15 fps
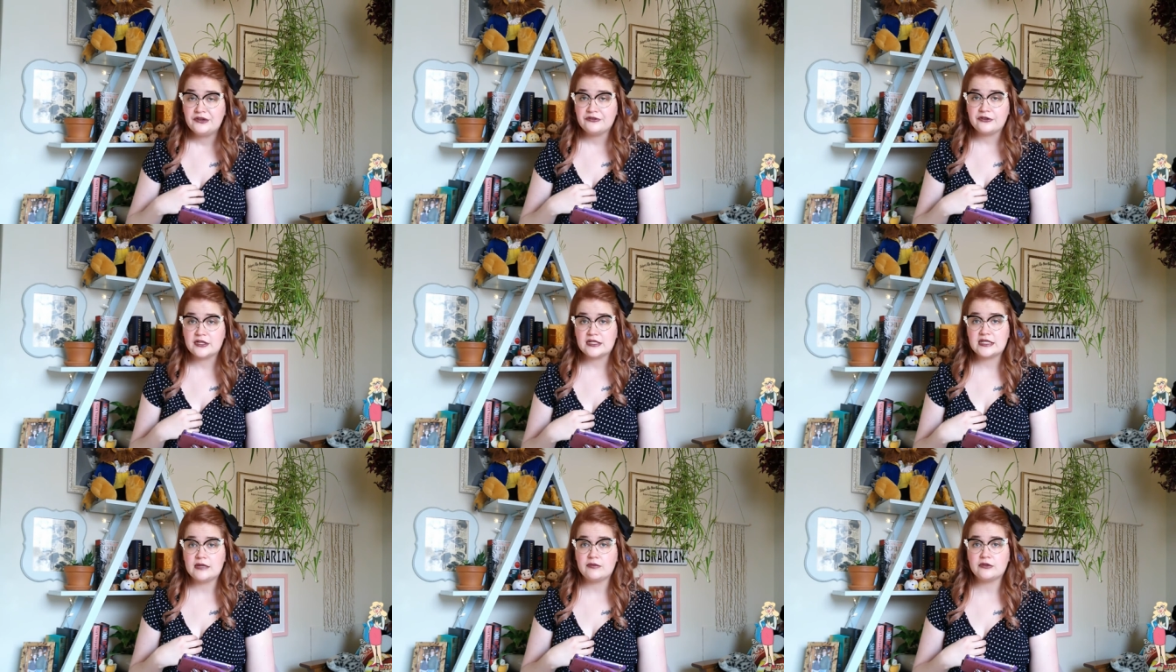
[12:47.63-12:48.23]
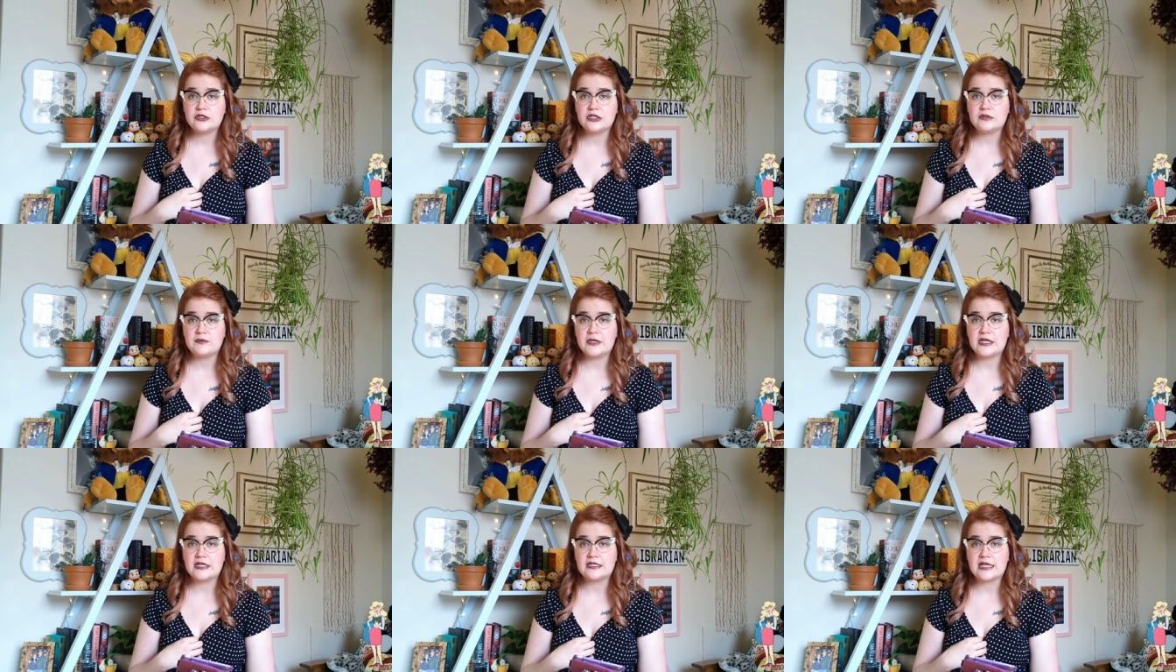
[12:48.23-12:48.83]
for example, just
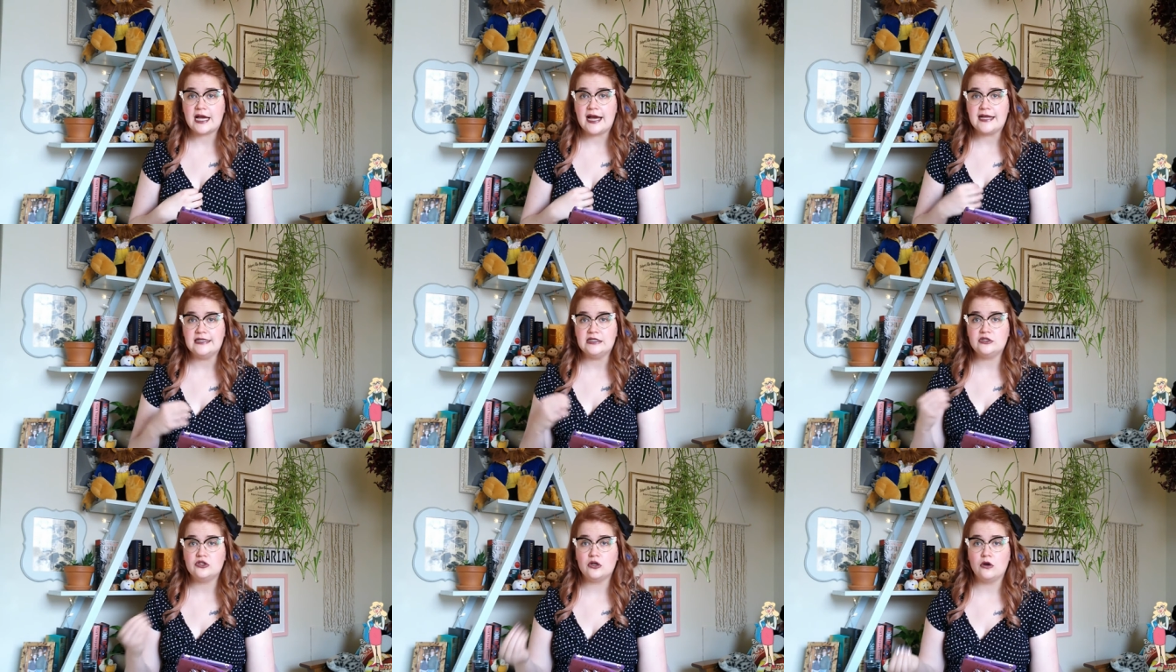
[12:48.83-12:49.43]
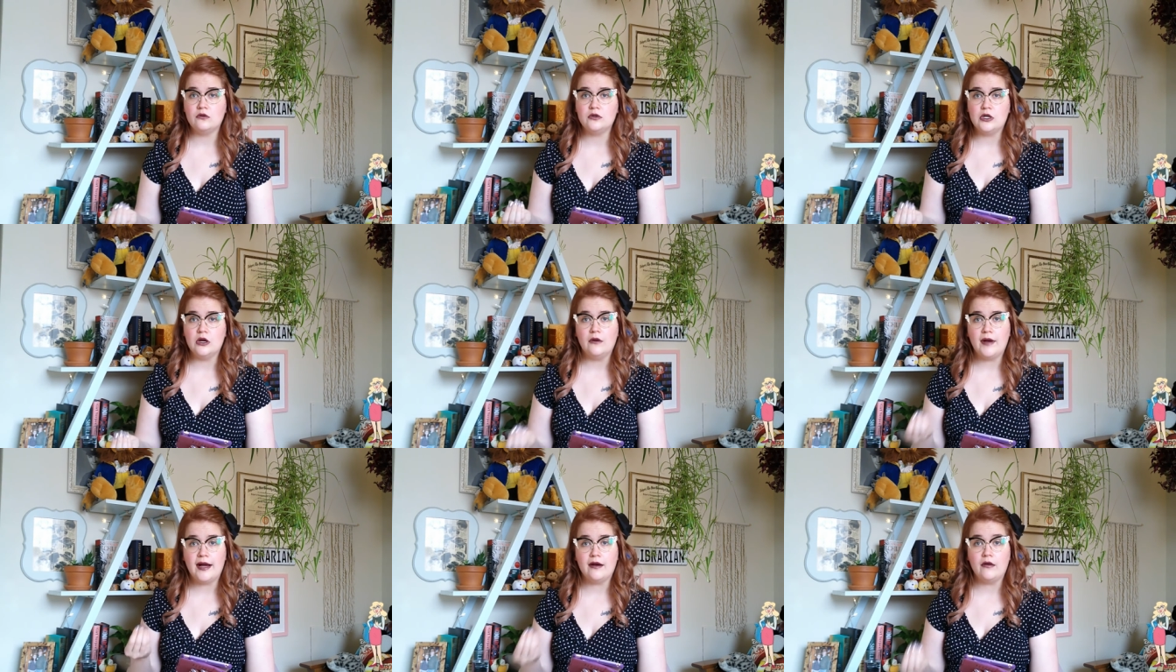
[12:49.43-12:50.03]
because I don't
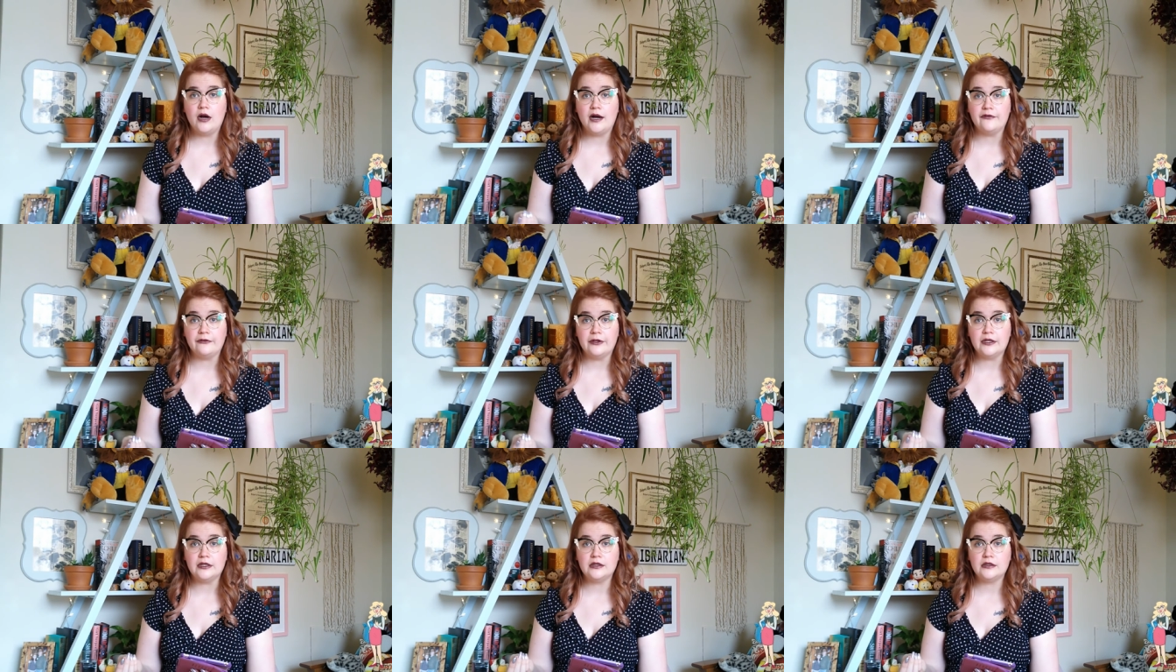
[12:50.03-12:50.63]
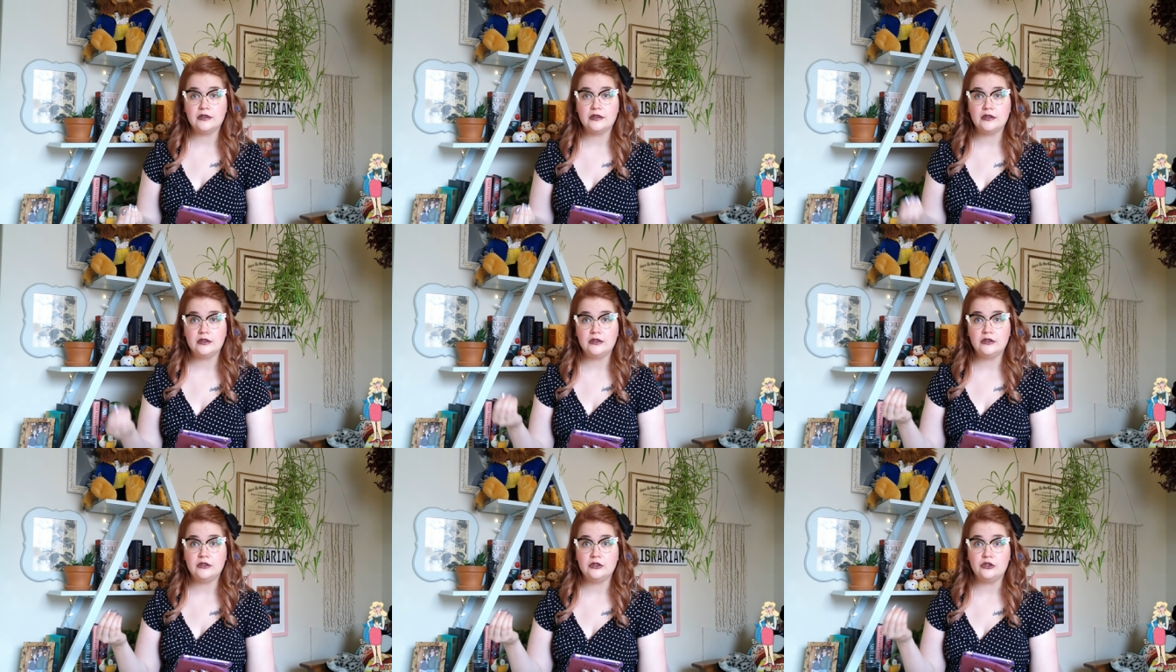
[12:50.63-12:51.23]
know how often
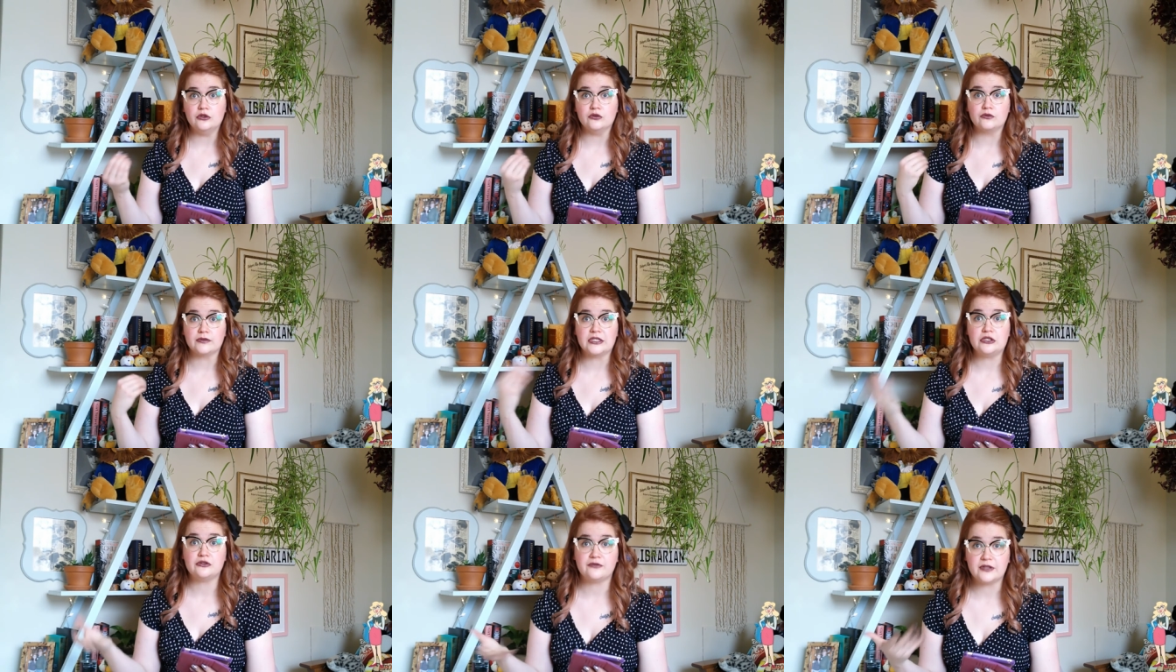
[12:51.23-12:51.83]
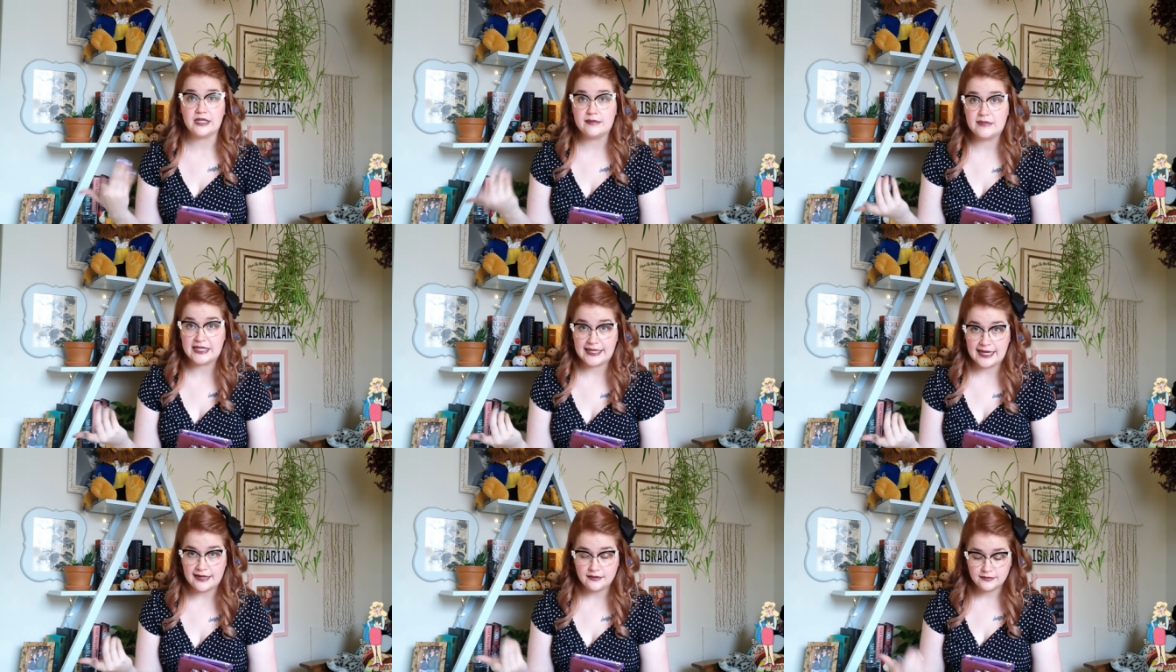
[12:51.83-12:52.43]
you'll reach for them
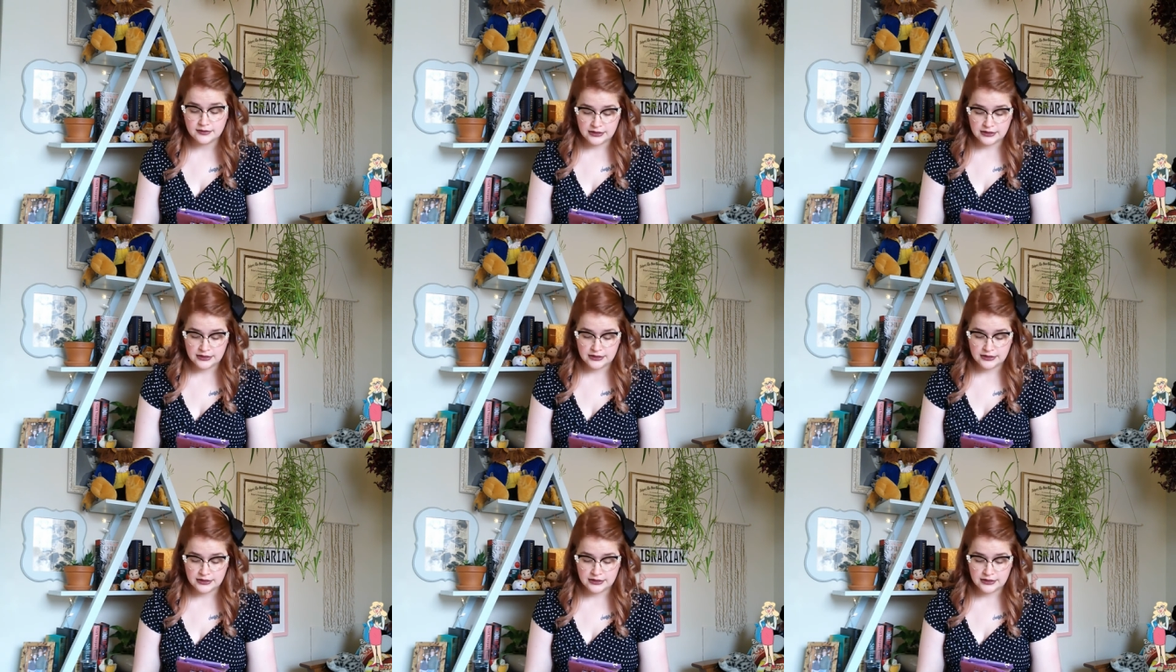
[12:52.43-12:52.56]
again.